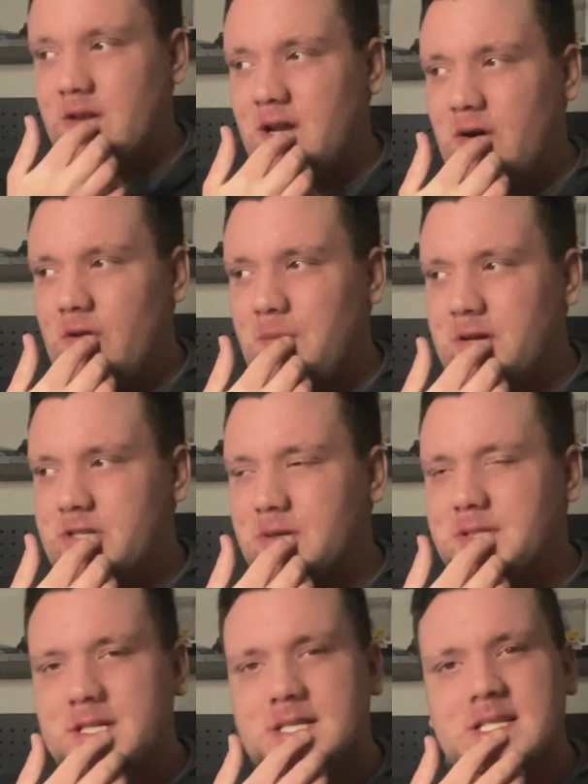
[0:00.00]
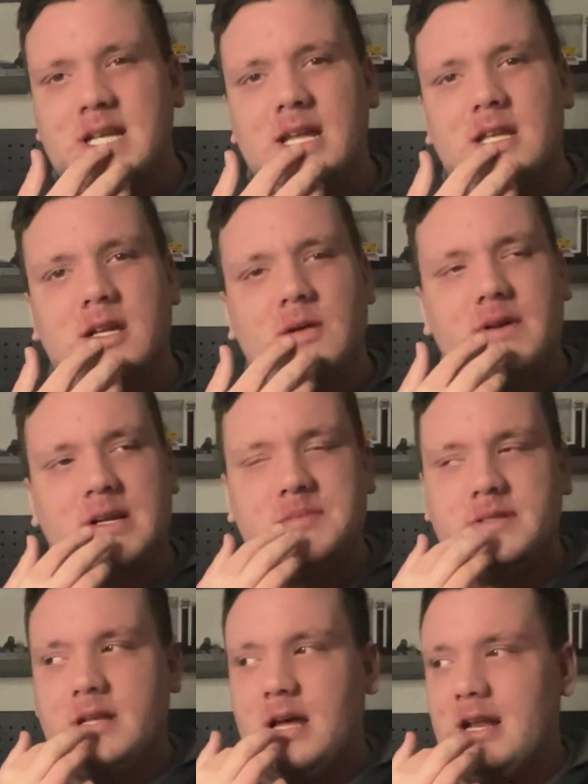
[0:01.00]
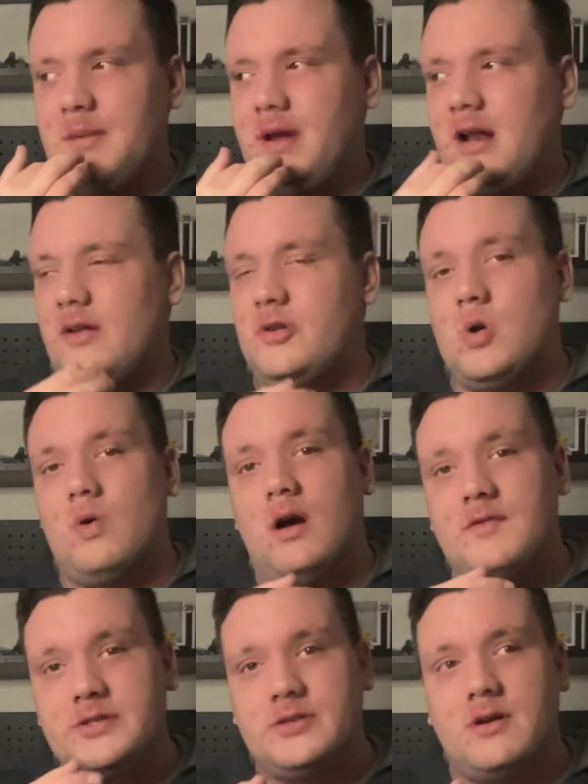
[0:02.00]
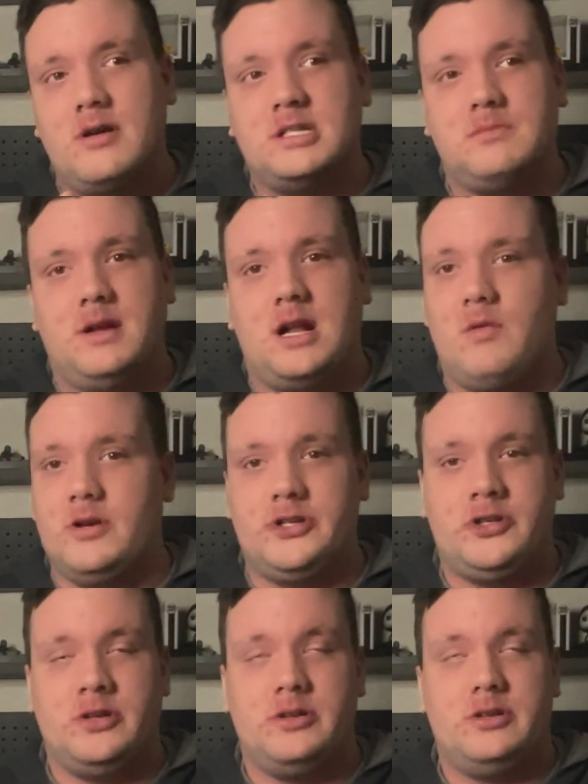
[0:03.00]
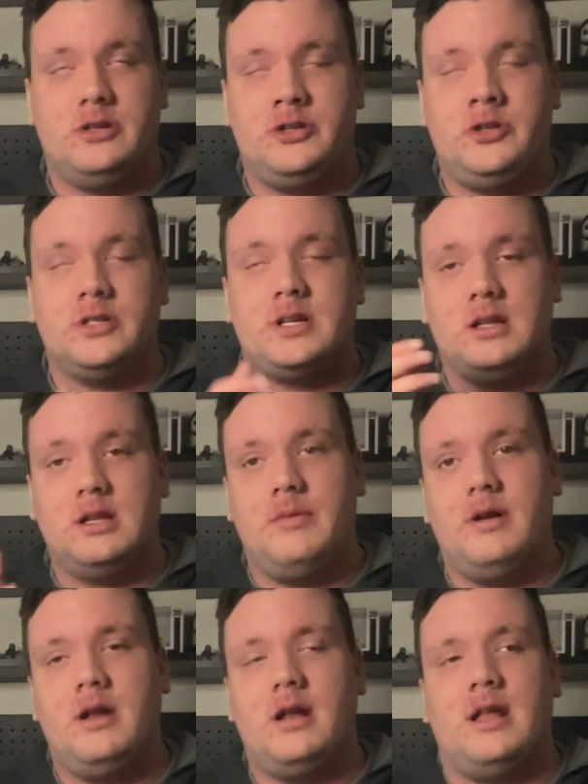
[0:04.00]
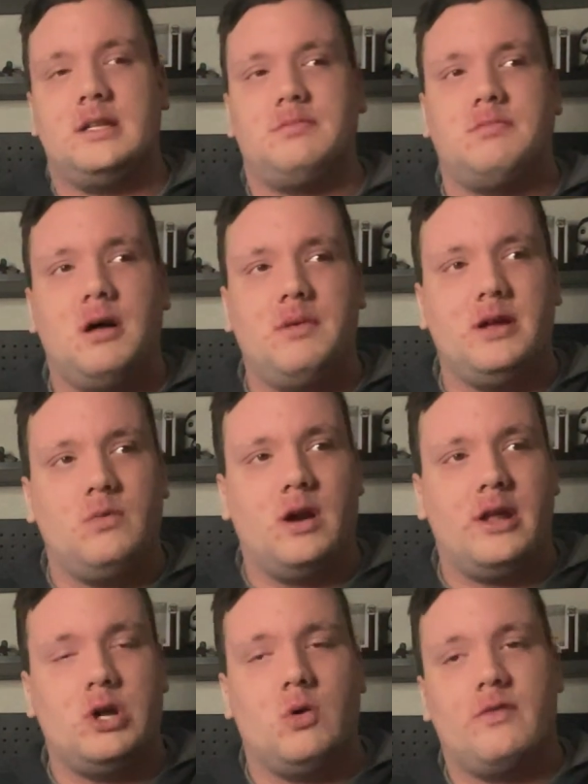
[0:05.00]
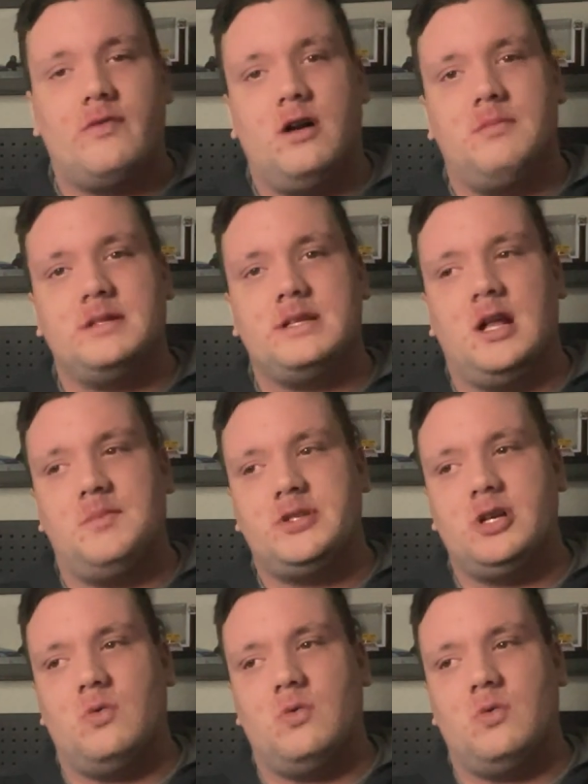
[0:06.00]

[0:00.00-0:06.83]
not really much else to say here when it comes to that. I mean, I know of Circe. I mean, I watched Justice Unlimited, and that's probably what I know her from, is that episode